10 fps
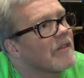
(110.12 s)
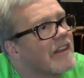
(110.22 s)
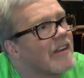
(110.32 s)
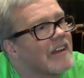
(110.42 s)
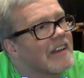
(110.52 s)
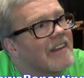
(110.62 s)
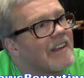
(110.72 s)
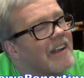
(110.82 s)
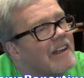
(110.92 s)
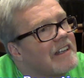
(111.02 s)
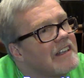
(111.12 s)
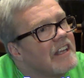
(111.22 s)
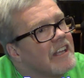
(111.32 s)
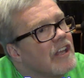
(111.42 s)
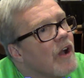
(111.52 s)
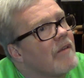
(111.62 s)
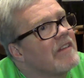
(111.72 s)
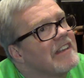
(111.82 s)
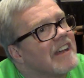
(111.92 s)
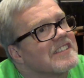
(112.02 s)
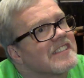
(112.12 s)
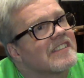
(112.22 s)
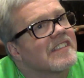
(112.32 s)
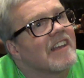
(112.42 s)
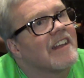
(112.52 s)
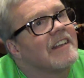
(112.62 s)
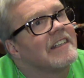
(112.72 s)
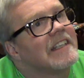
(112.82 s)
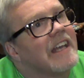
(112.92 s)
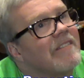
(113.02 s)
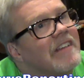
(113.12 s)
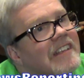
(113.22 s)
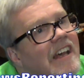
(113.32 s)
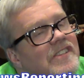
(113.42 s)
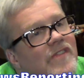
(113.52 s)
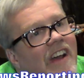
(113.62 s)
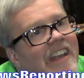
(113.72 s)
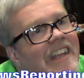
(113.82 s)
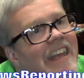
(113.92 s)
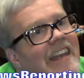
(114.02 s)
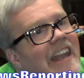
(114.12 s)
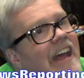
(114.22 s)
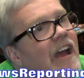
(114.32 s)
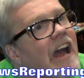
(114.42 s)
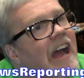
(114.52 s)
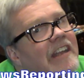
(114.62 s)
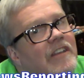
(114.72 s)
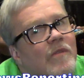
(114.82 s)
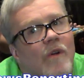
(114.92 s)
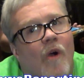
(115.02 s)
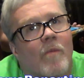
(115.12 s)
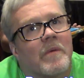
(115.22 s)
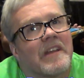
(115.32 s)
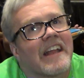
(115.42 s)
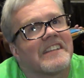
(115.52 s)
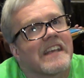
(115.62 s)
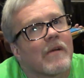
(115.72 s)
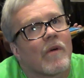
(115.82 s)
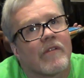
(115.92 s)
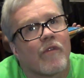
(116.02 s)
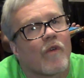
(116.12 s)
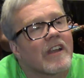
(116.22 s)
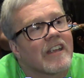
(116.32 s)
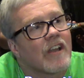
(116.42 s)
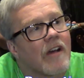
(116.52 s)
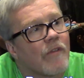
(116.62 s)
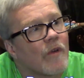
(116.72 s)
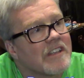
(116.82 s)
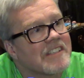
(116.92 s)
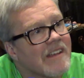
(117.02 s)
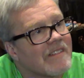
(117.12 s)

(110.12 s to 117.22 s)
there, and uh, you know if he does if he does fight again, I, I do hope that it's at 140 and not 47.